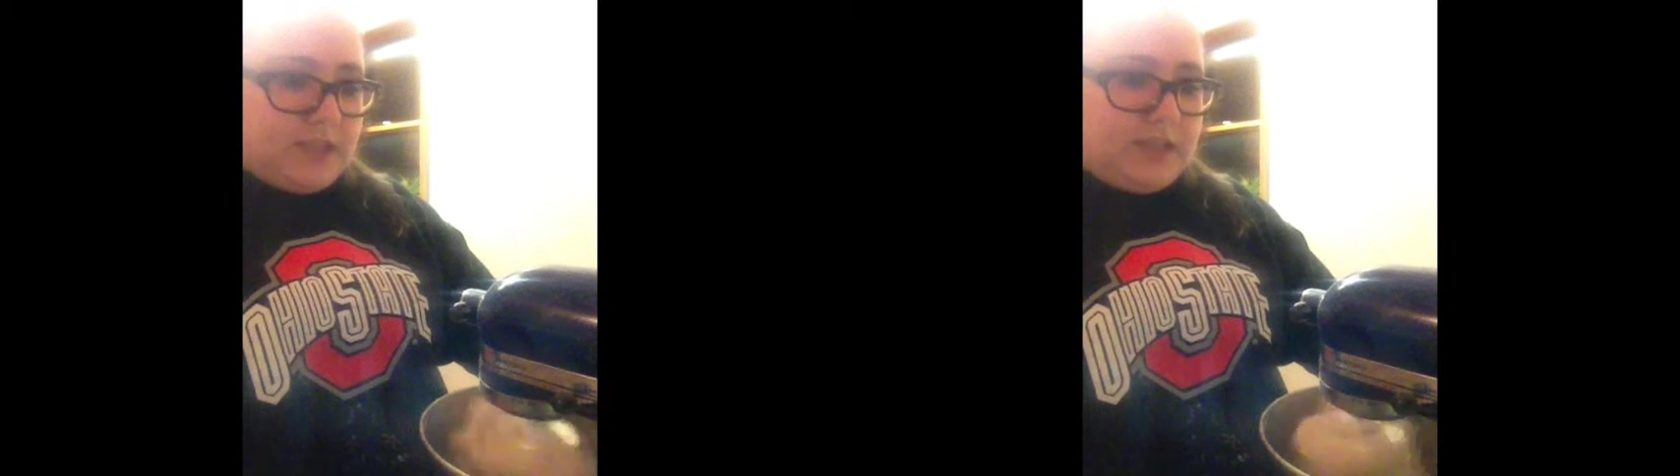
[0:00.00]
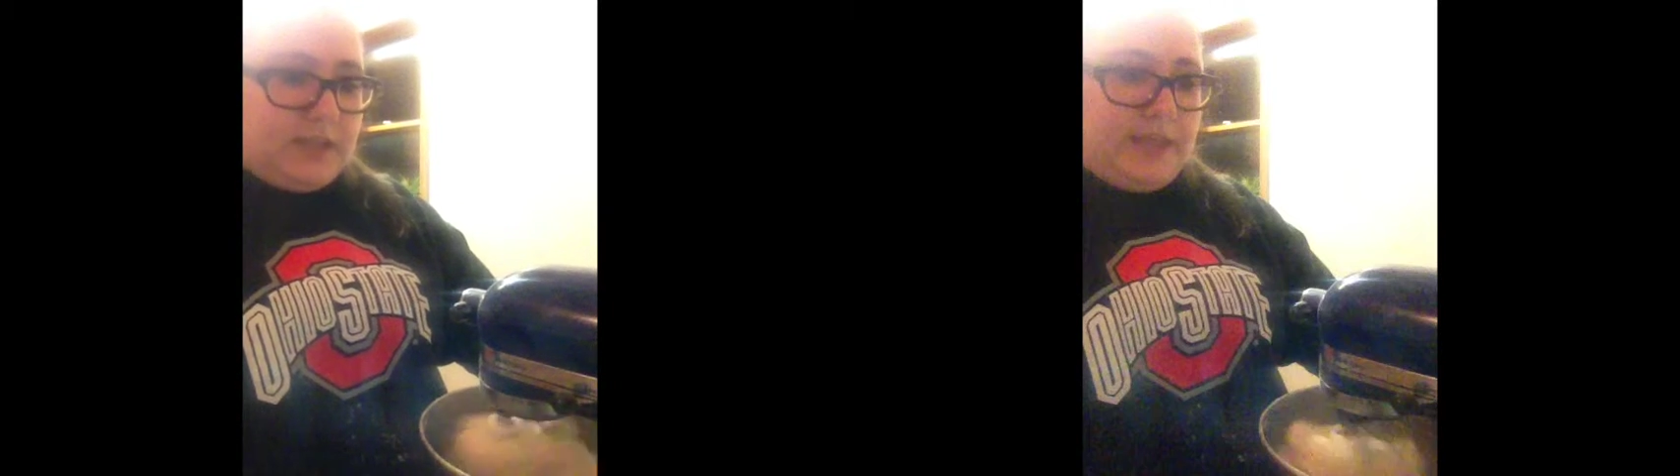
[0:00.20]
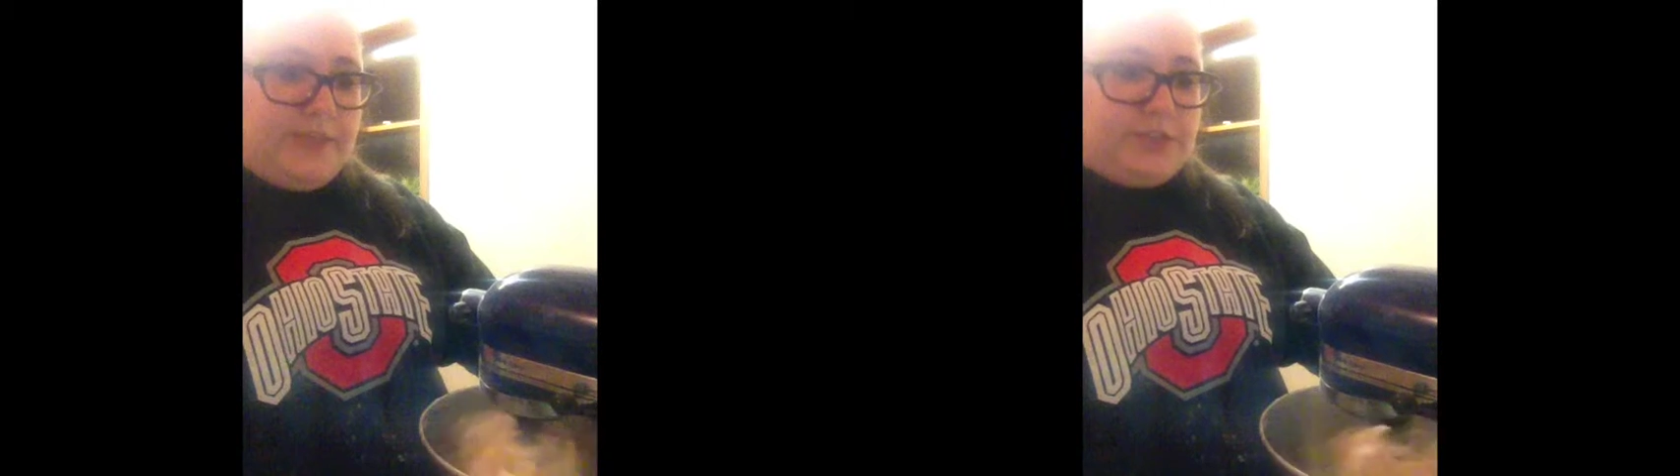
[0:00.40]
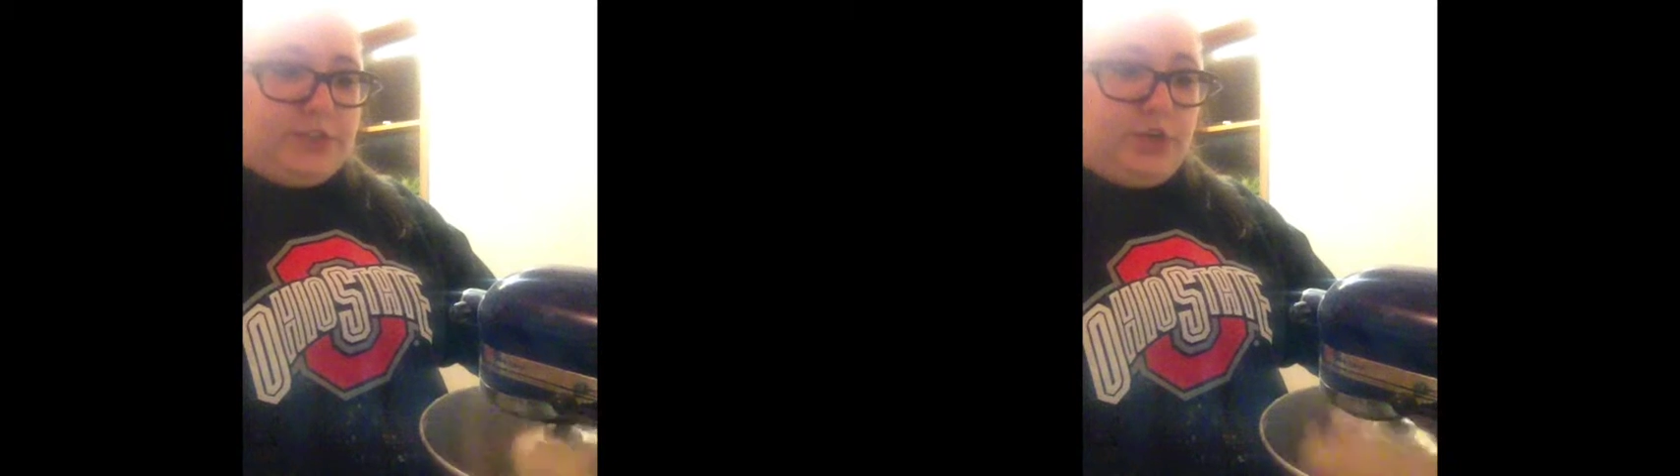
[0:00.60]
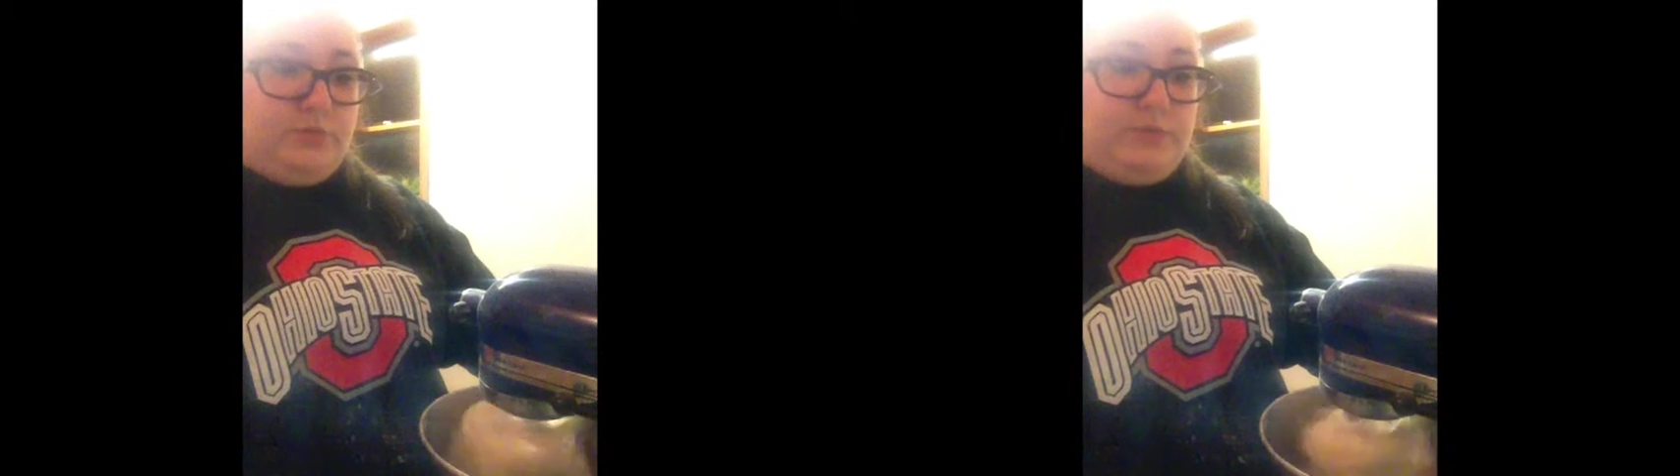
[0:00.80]
let the
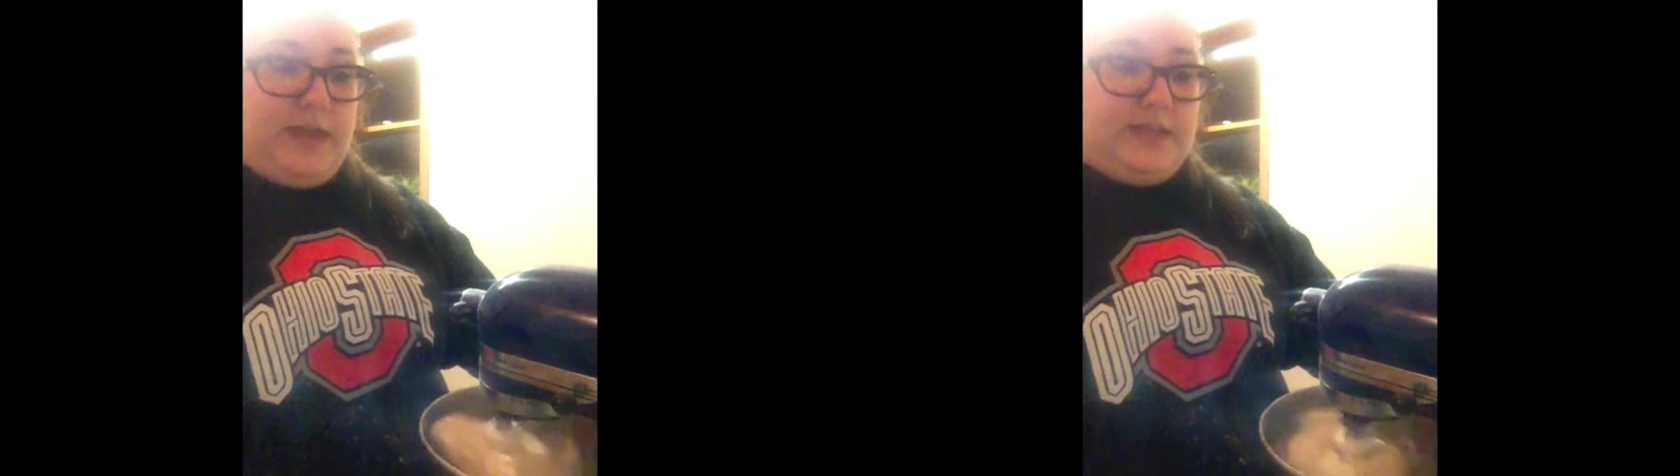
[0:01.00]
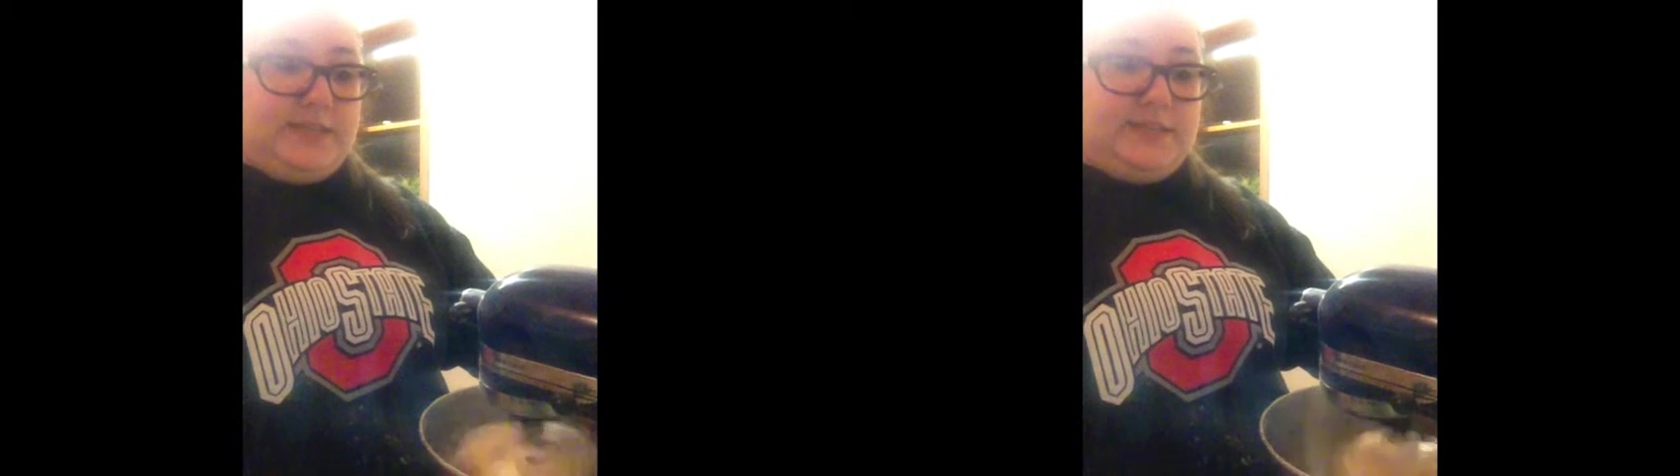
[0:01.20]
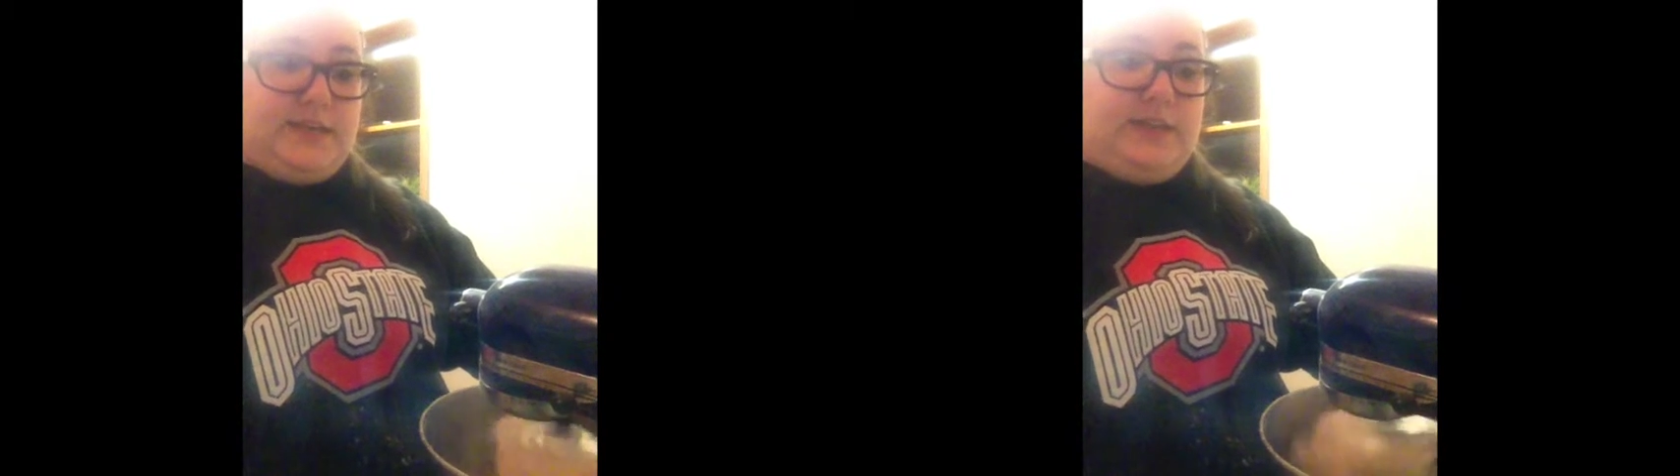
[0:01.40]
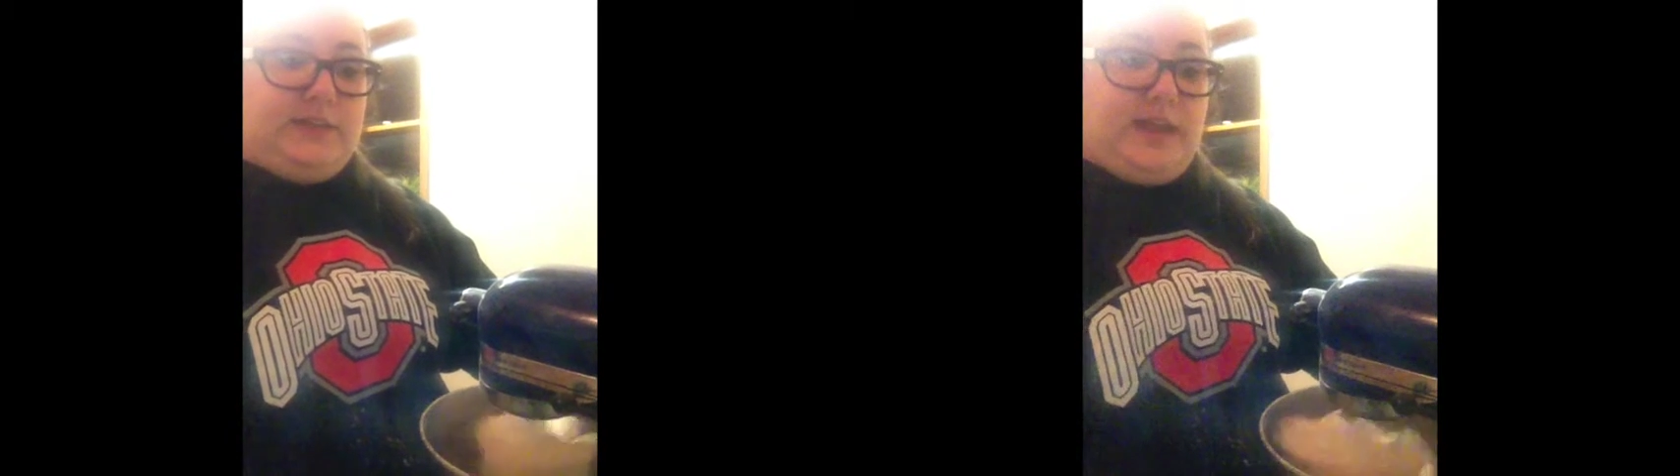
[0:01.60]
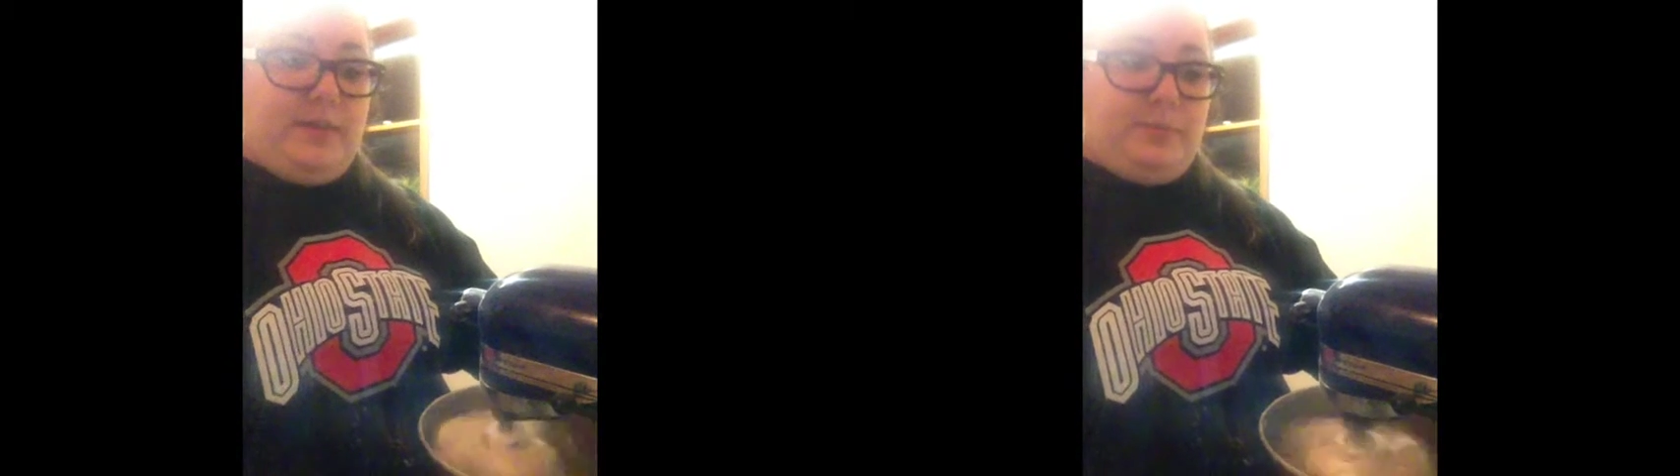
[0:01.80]
dough rest and
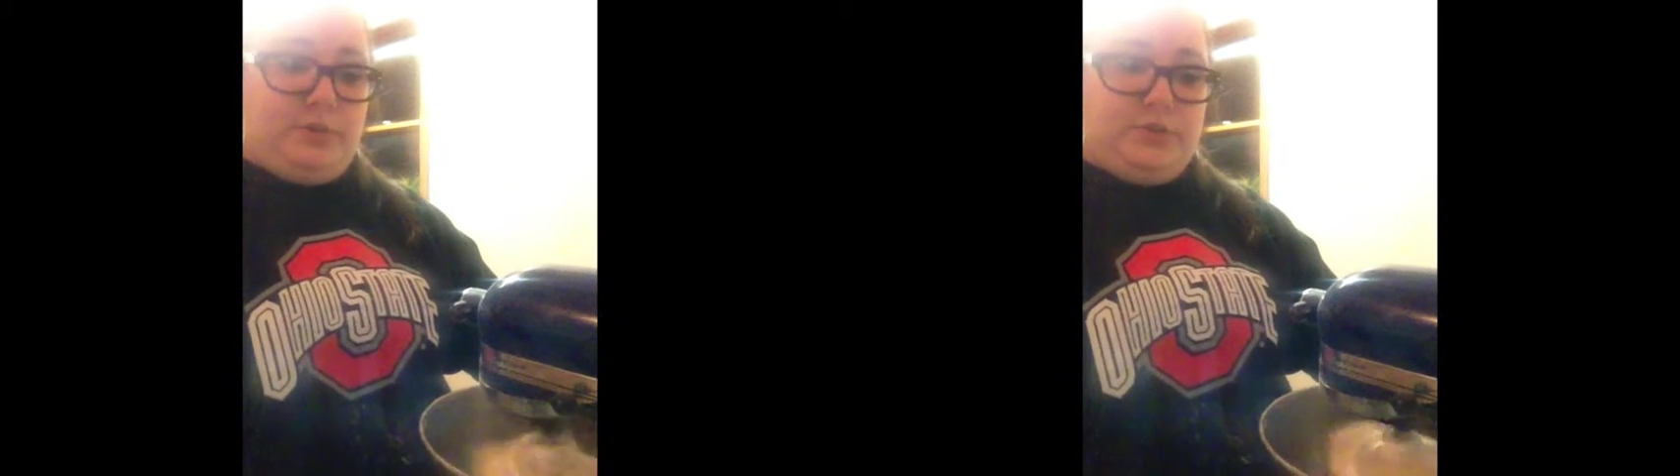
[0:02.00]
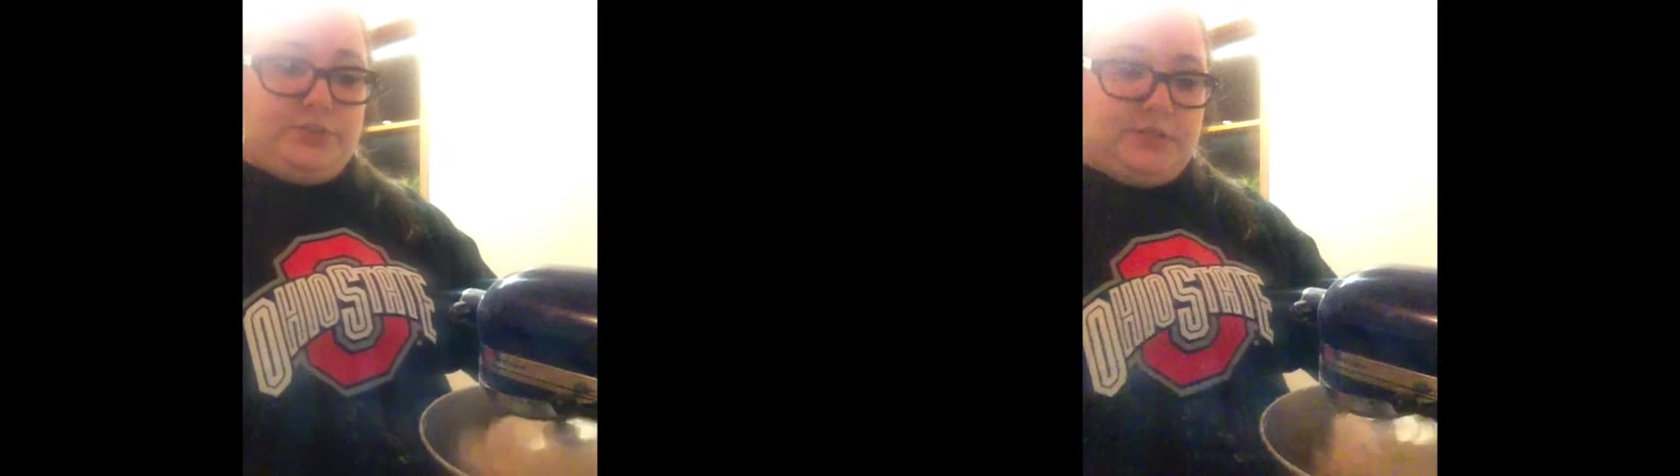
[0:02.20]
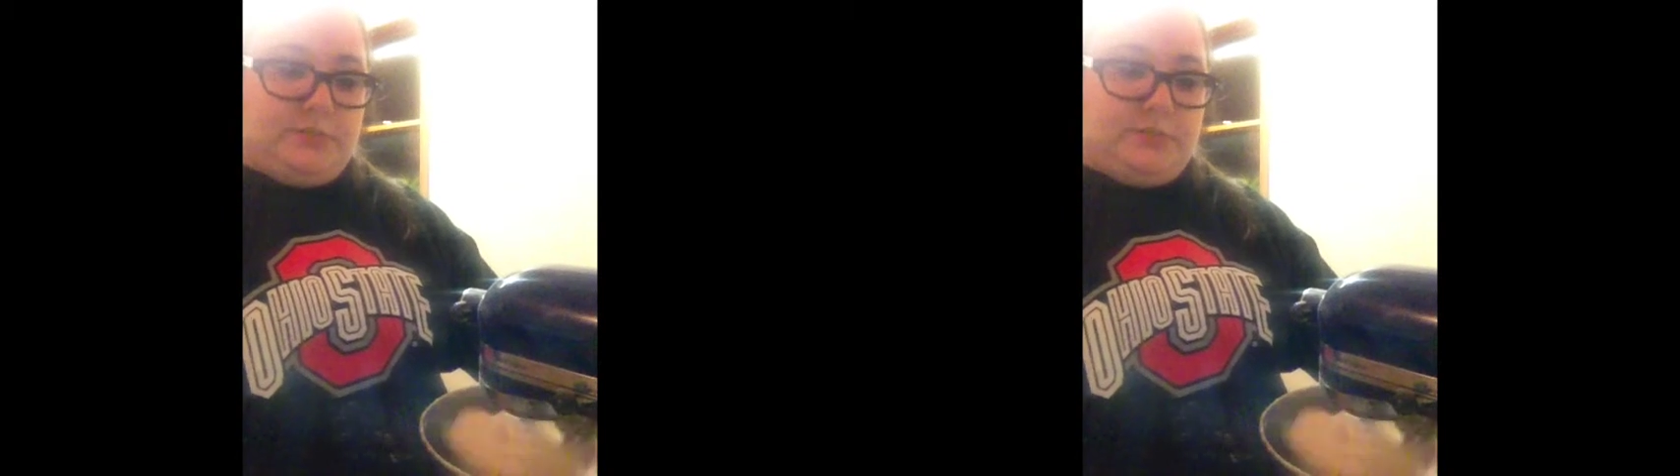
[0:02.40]
allow the protein